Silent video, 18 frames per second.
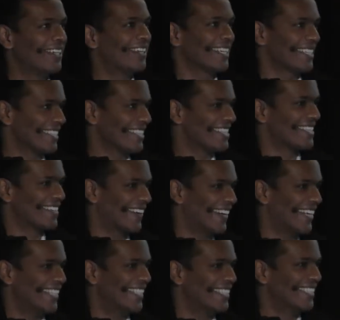Okay, that's
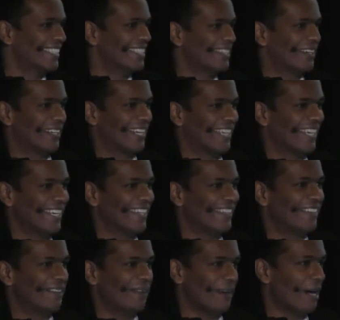great.
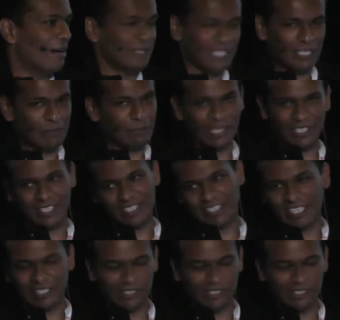Okay, well, I was expecting